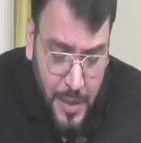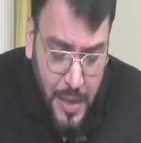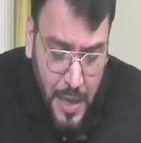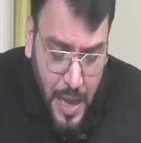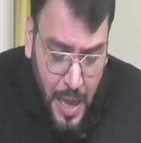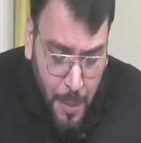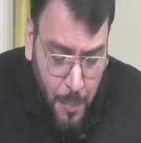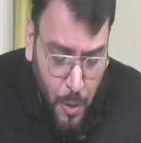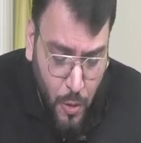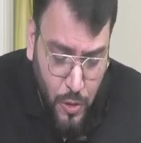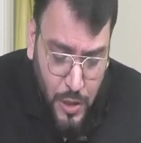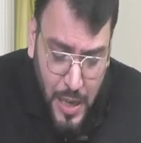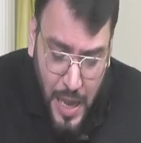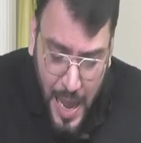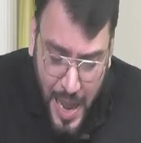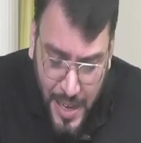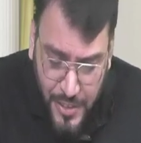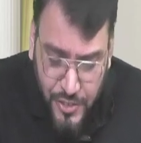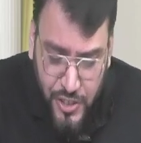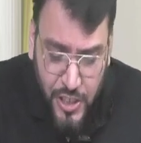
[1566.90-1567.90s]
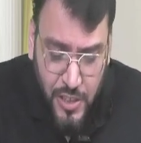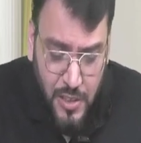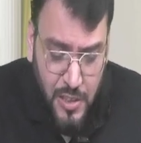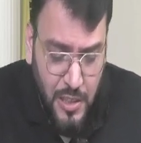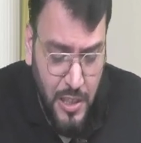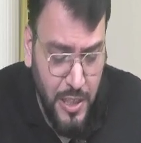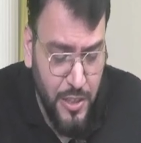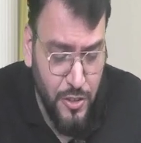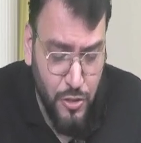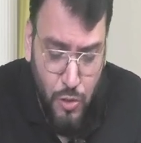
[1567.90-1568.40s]
about the hedging.
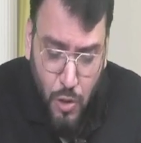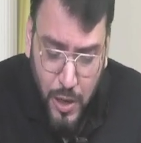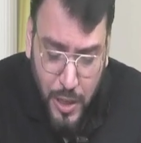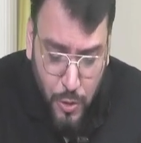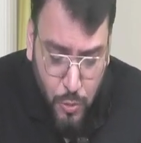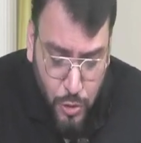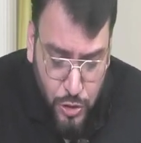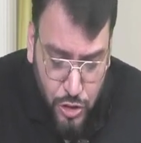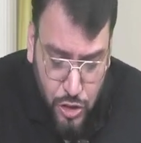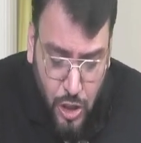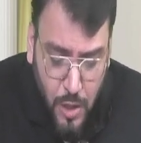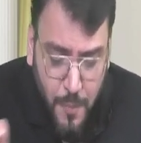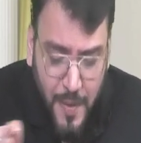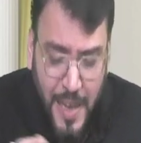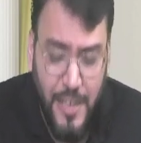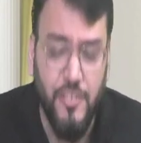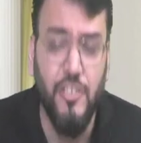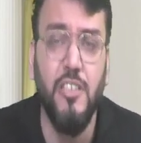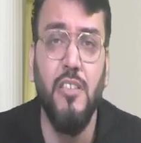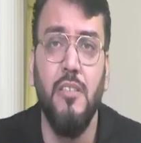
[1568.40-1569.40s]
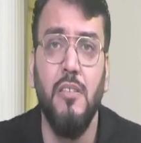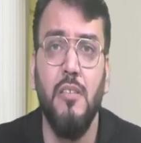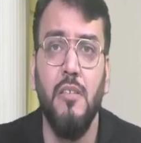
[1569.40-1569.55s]
It is not a question of hedging.